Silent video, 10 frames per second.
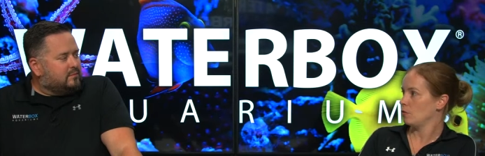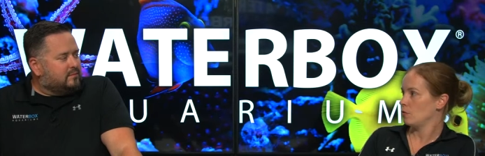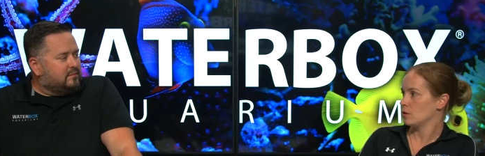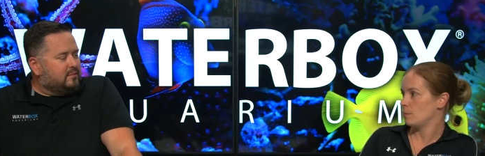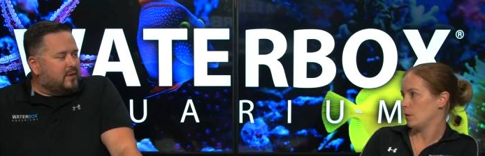
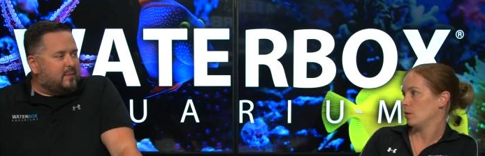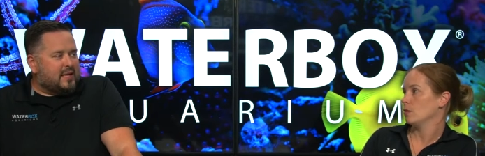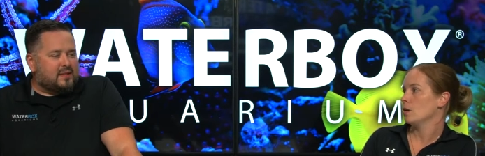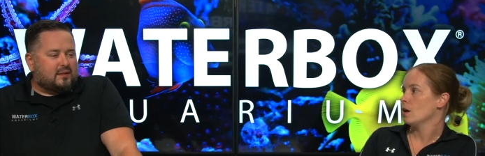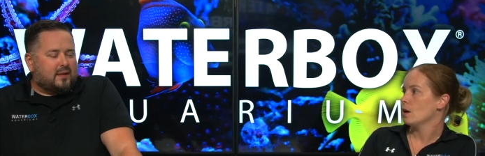Speaker 1: through this build.
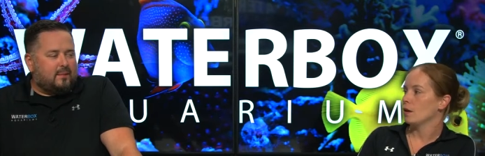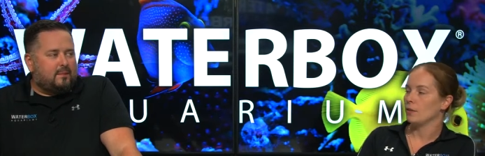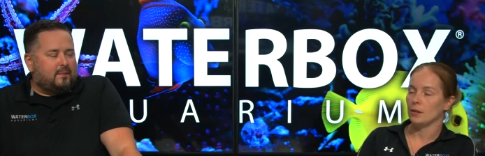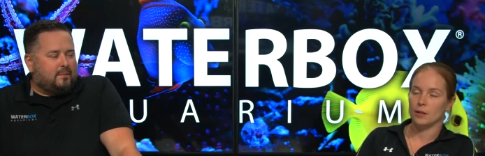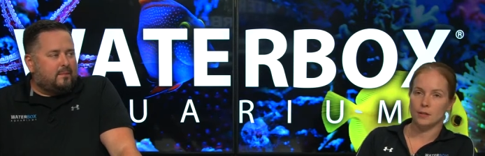Amazing, yeah.
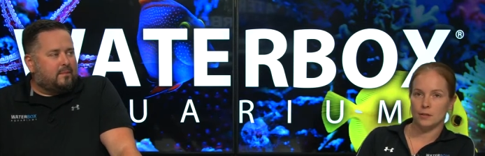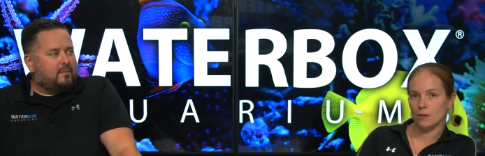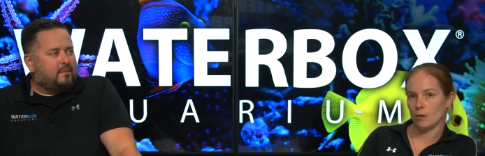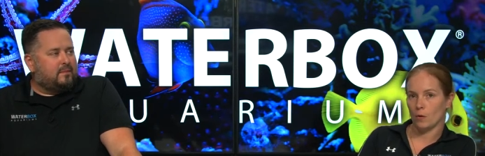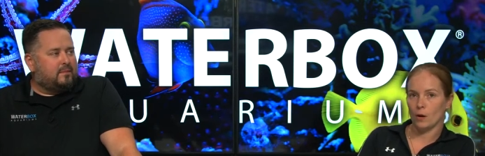The
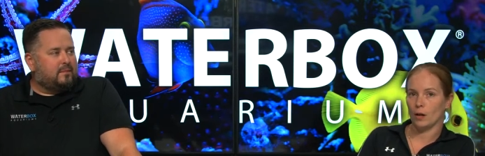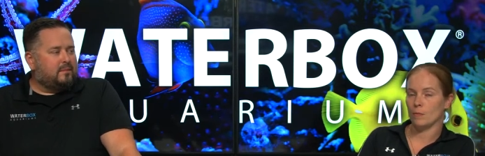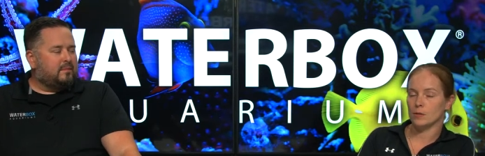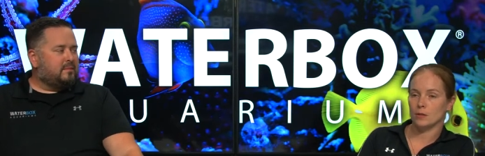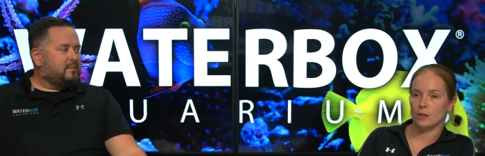
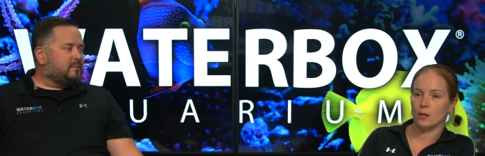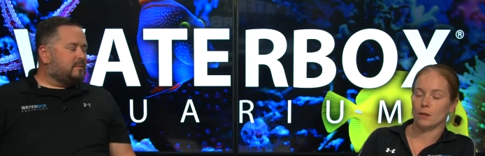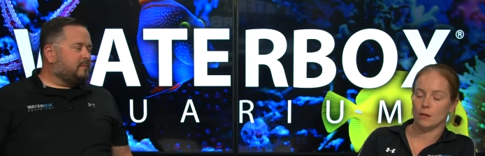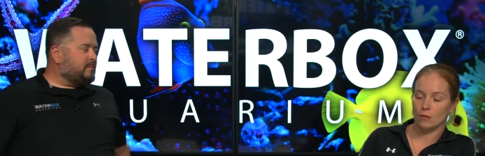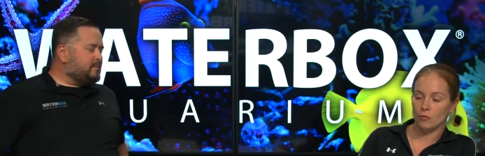aquarium is
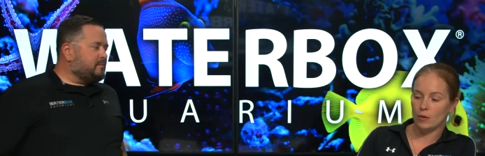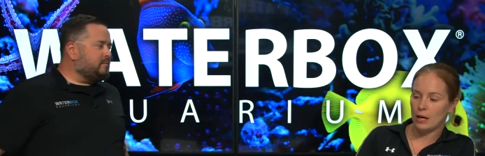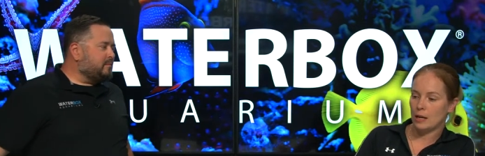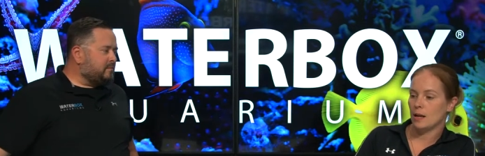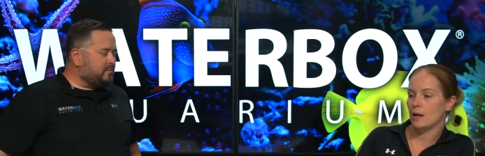looking
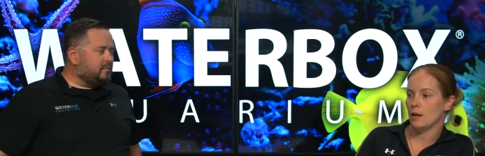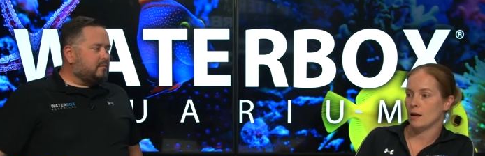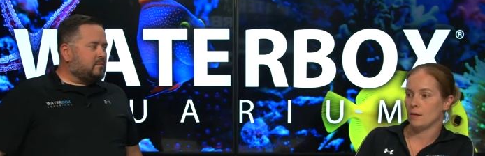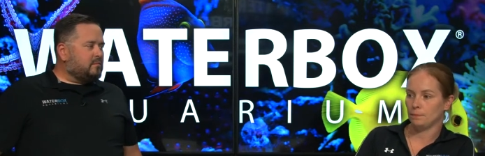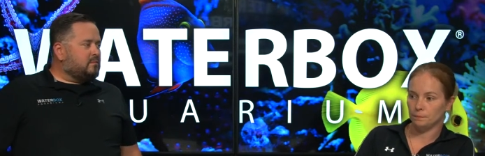great,
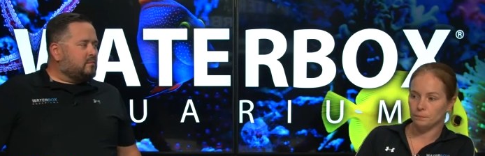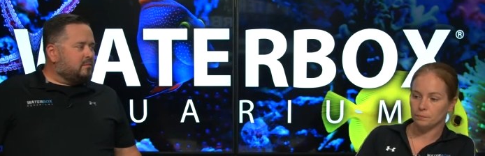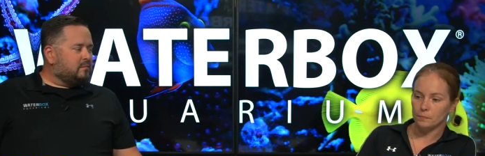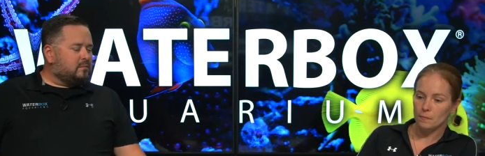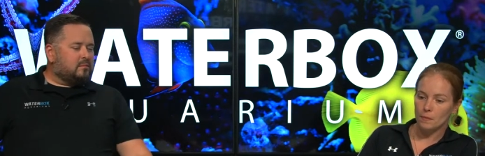and
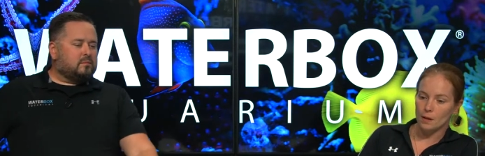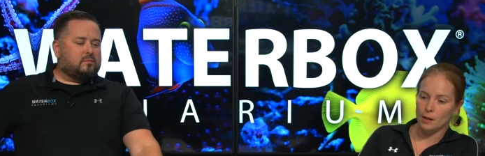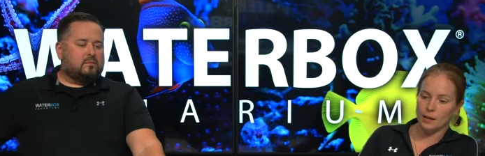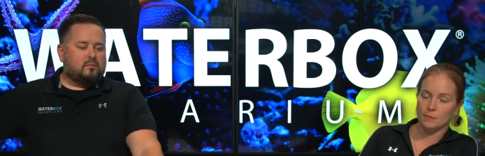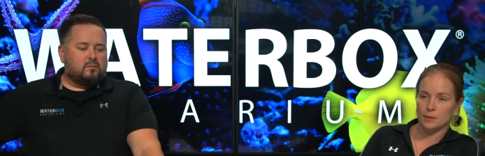
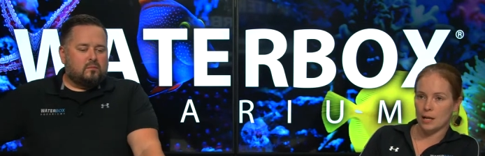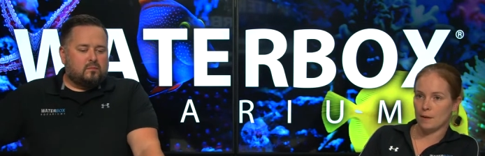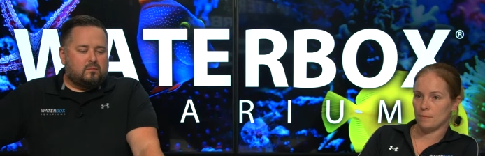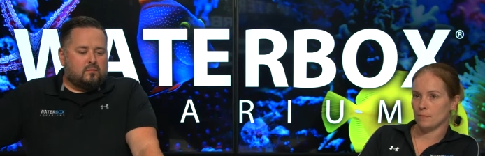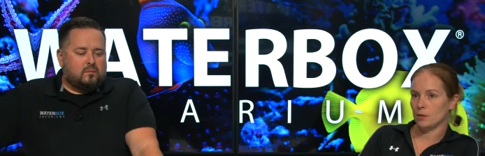when it comes
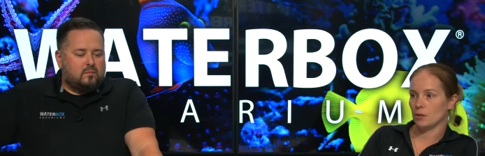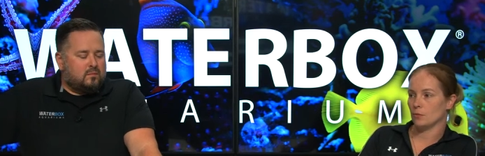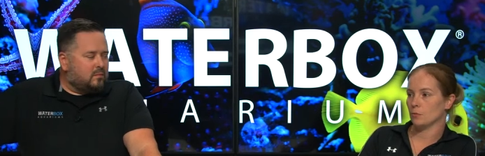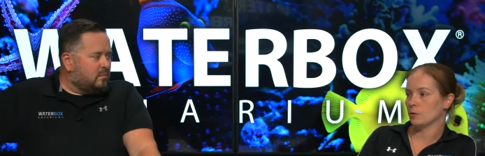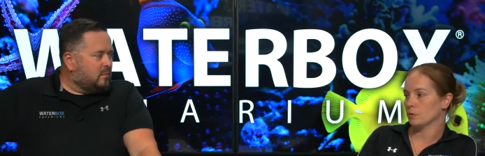time, you
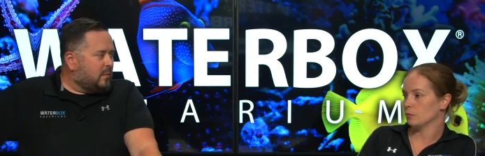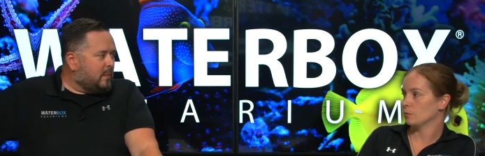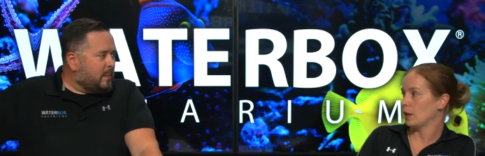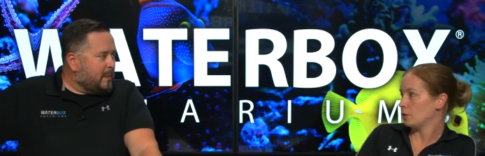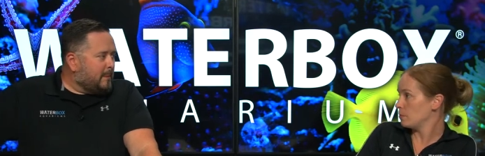know, we're
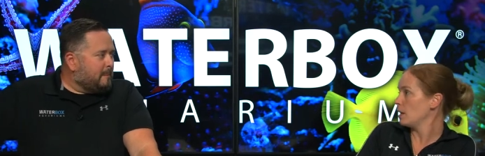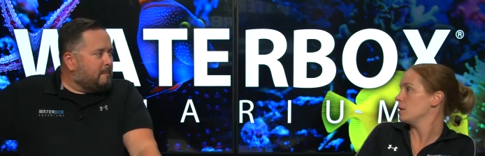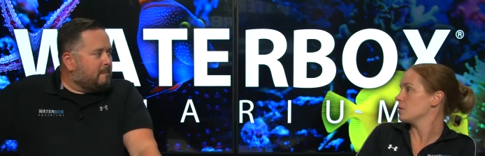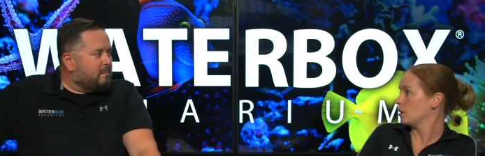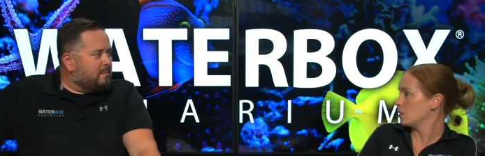got to do
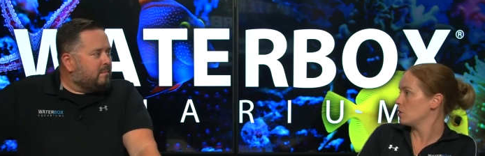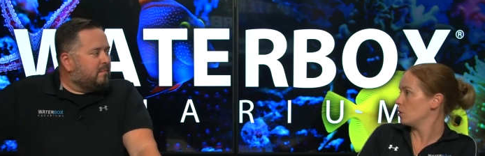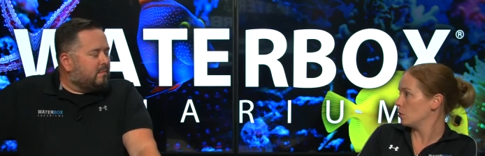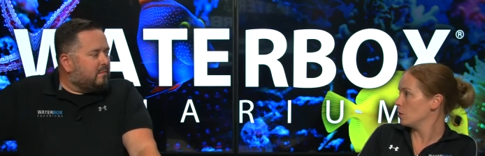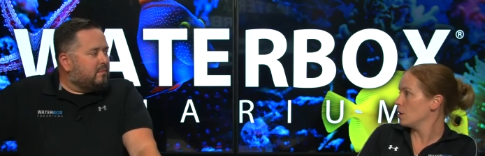maintenance on it too.
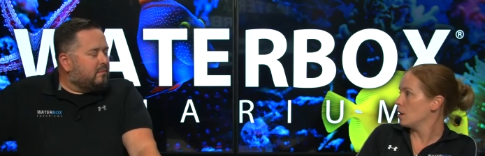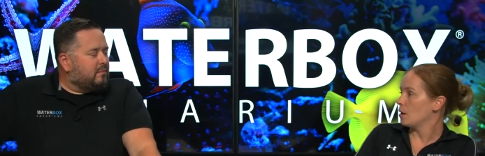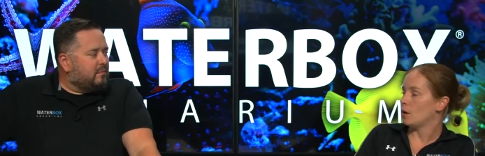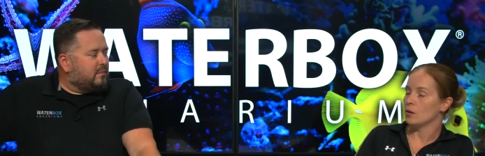Mm-hmm.